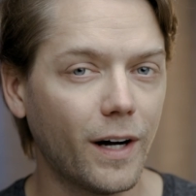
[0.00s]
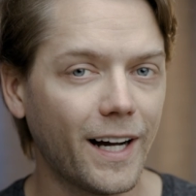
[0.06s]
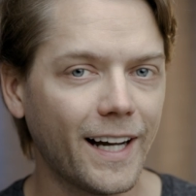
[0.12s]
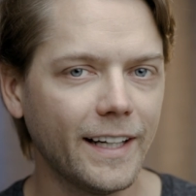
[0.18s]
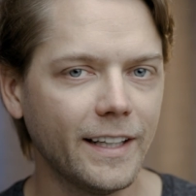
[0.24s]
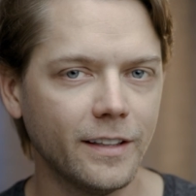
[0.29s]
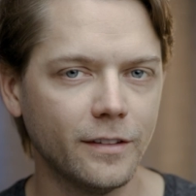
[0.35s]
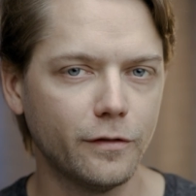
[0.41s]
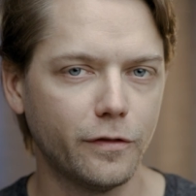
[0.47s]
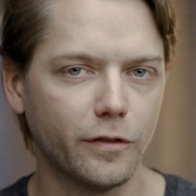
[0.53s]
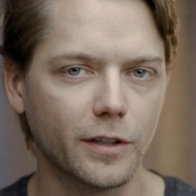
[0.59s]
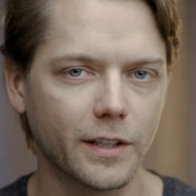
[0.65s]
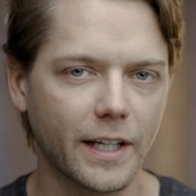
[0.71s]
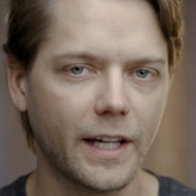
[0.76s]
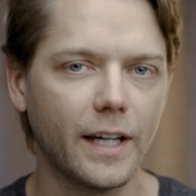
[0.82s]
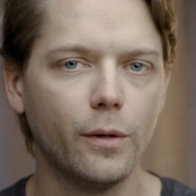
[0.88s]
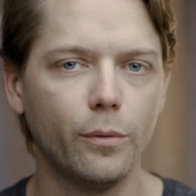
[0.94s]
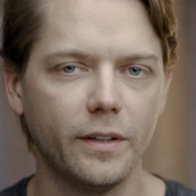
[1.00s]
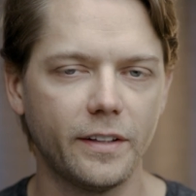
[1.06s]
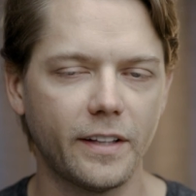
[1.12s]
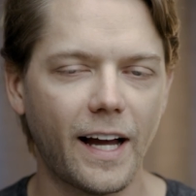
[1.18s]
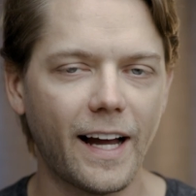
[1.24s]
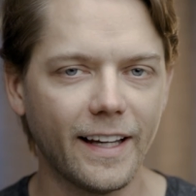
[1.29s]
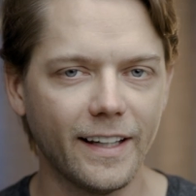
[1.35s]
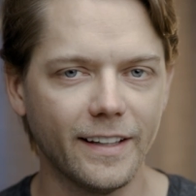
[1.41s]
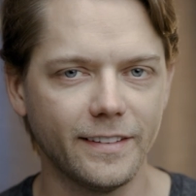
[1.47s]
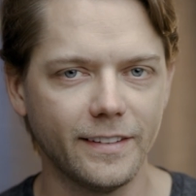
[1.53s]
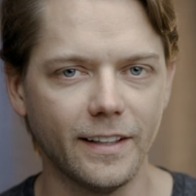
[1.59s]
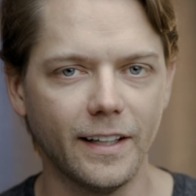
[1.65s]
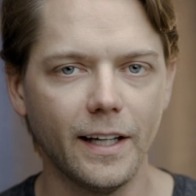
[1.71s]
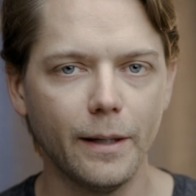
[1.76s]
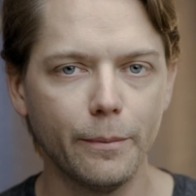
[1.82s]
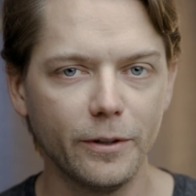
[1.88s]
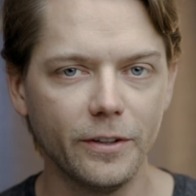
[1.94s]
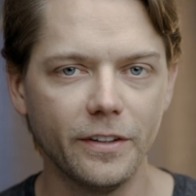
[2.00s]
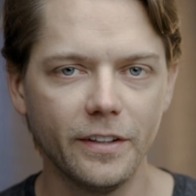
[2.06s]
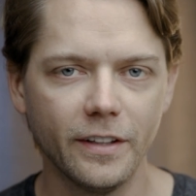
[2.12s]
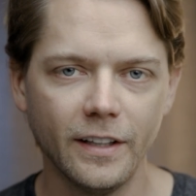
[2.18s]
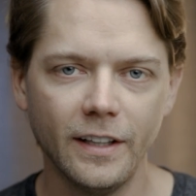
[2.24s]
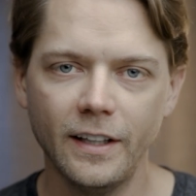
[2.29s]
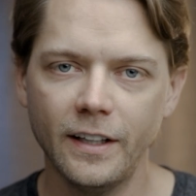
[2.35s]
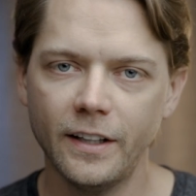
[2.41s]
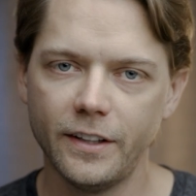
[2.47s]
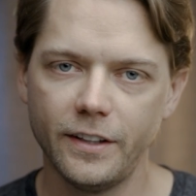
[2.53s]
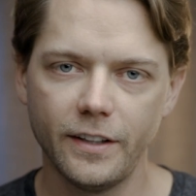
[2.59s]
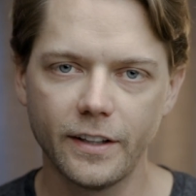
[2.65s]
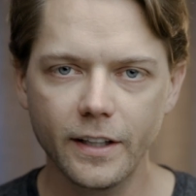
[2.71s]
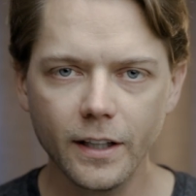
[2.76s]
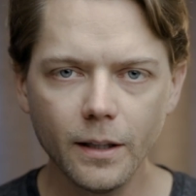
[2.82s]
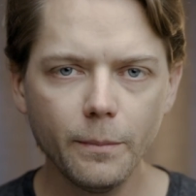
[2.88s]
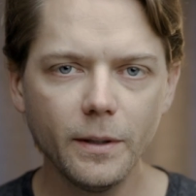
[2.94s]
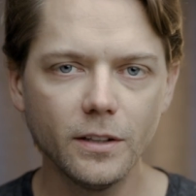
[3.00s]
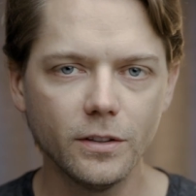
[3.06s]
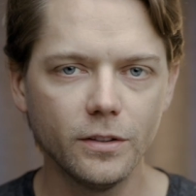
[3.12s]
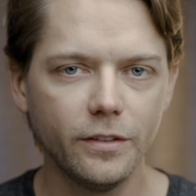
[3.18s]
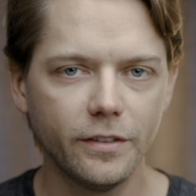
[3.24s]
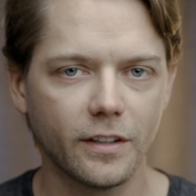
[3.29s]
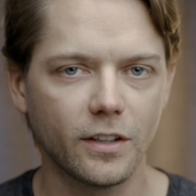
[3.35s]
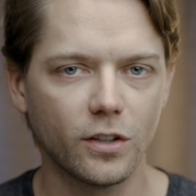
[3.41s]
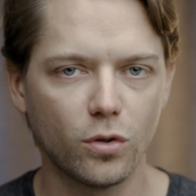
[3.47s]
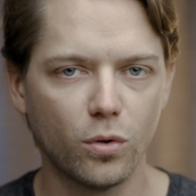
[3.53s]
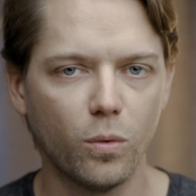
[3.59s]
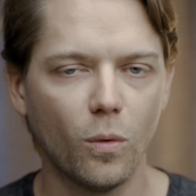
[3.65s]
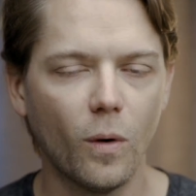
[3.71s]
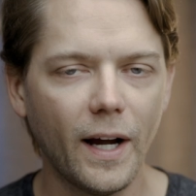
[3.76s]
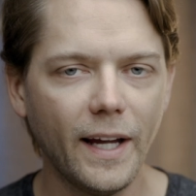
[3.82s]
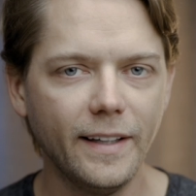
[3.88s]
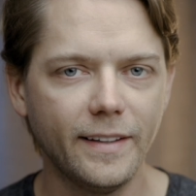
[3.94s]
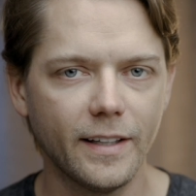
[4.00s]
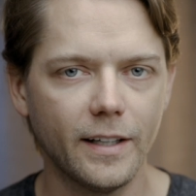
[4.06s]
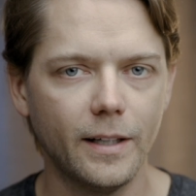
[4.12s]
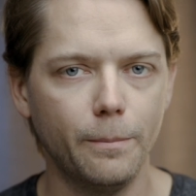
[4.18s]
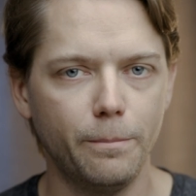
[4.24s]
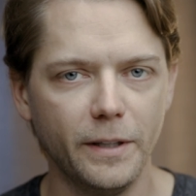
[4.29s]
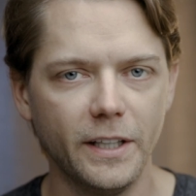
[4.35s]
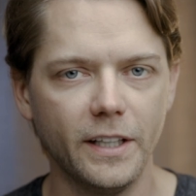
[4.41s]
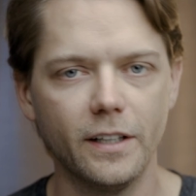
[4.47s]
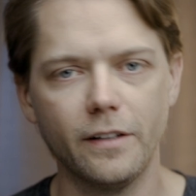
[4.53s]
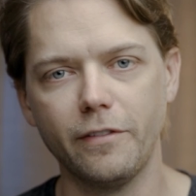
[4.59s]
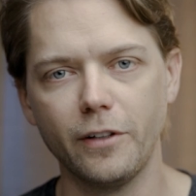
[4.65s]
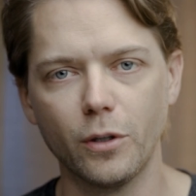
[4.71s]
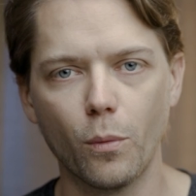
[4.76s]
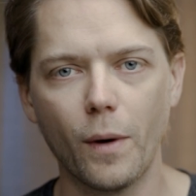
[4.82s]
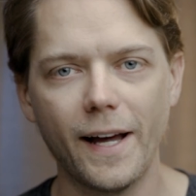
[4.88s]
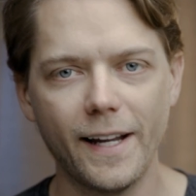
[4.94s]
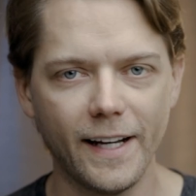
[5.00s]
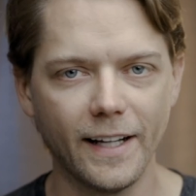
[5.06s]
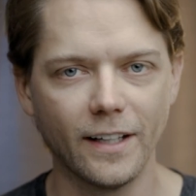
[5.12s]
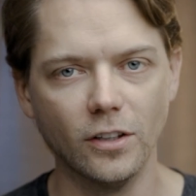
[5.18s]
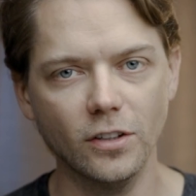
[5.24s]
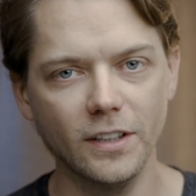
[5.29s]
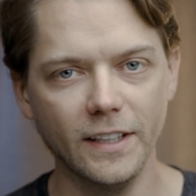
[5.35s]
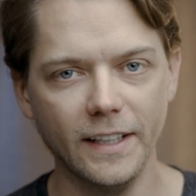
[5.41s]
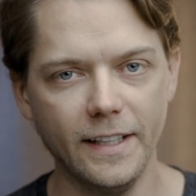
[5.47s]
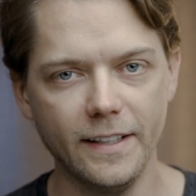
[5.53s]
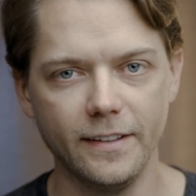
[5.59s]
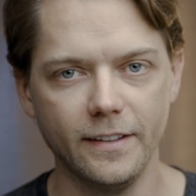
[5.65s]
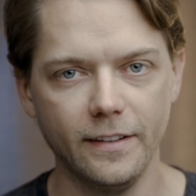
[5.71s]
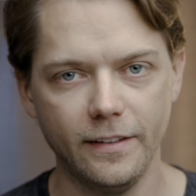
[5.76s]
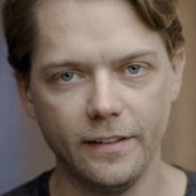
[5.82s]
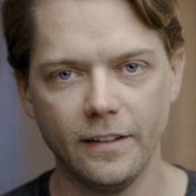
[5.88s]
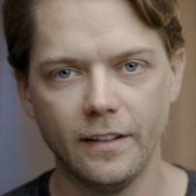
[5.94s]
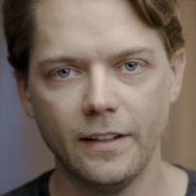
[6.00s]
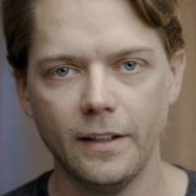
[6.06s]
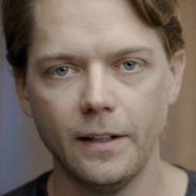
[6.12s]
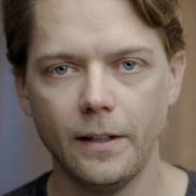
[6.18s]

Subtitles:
wide in 4K with IS enabled, you're gonna be losing quite a bit of your wide angle lens.